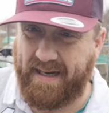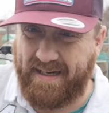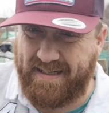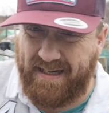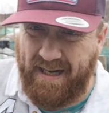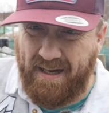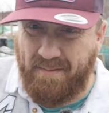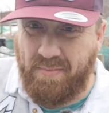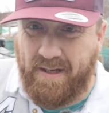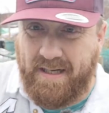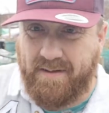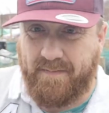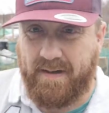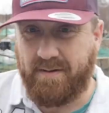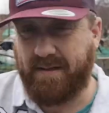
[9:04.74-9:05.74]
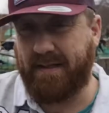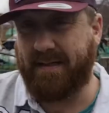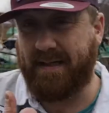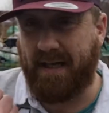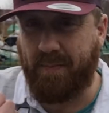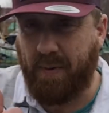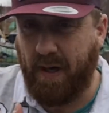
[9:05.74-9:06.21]
eggs, please feel to
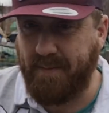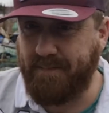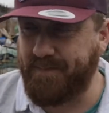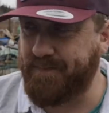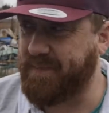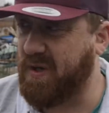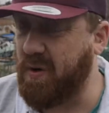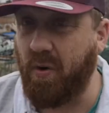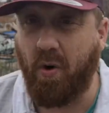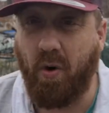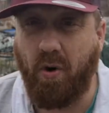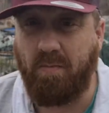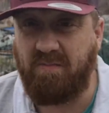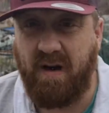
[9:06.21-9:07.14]
skip on or